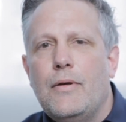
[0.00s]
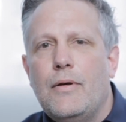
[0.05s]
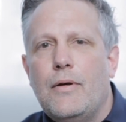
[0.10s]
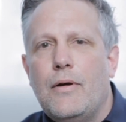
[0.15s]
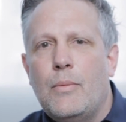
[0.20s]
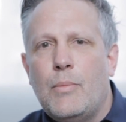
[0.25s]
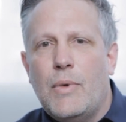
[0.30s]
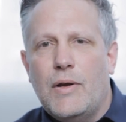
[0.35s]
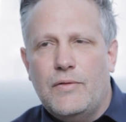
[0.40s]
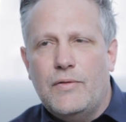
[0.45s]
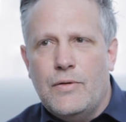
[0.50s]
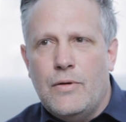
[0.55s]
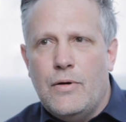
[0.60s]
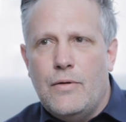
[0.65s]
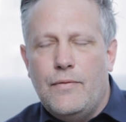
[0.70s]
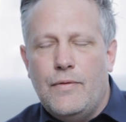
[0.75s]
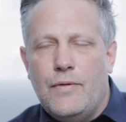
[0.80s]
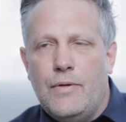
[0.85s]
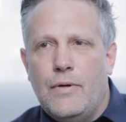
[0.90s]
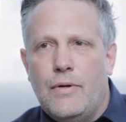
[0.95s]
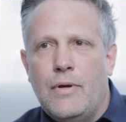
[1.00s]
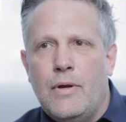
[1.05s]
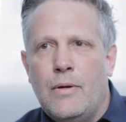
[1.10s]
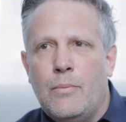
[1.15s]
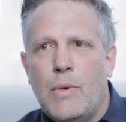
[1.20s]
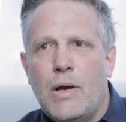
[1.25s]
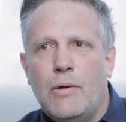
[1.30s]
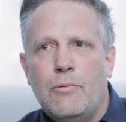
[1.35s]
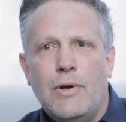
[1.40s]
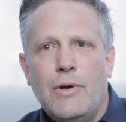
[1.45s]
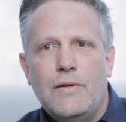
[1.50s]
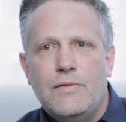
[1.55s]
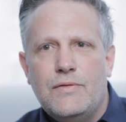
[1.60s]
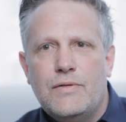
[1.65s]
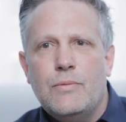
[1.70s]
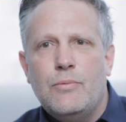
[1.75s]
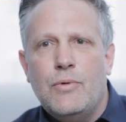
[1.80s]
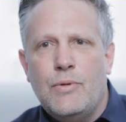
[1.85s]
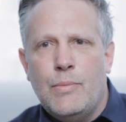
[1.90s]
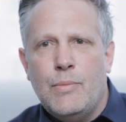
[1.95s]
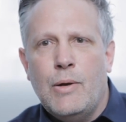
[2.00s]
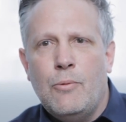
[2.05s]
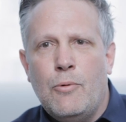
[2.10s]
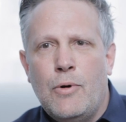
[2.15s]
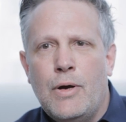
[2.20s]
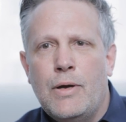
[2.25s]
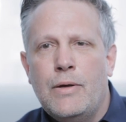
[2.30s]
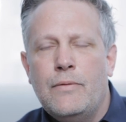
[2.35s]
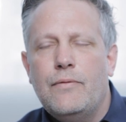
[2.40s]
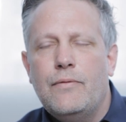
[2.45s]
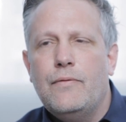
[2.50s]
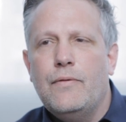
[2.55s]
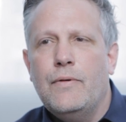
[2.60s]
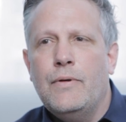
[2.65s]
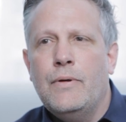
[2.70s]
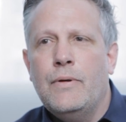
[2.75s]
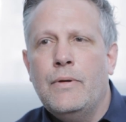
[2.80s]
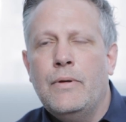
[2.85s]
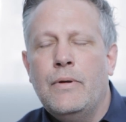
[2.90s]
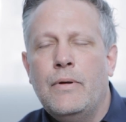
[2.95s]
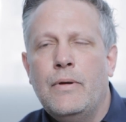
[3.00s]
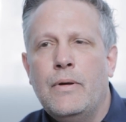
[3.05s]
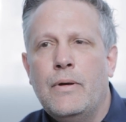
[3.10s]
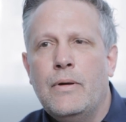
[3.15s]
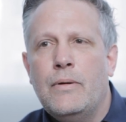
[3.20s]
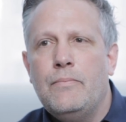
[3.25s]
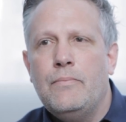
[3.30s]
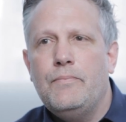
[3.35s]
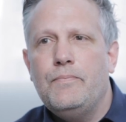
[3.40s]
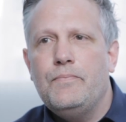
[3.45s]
on myself and, and my relationship with my wife and um,